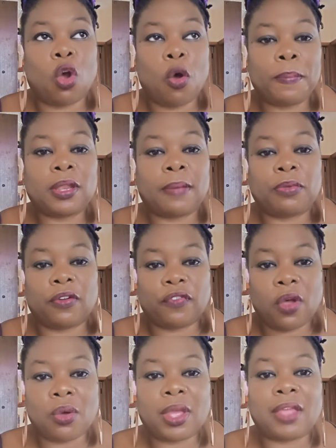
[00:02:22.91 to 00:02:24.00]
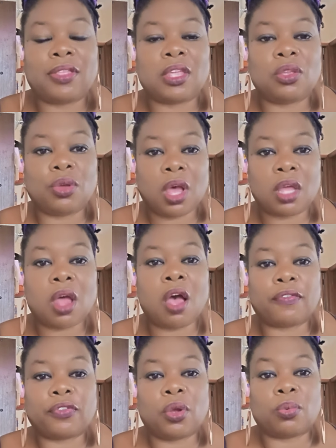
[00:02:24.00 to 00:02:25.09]
open up your phone and then you cut
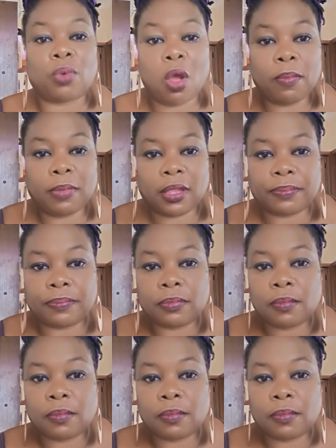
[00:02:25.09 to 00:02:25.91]
off your roaming,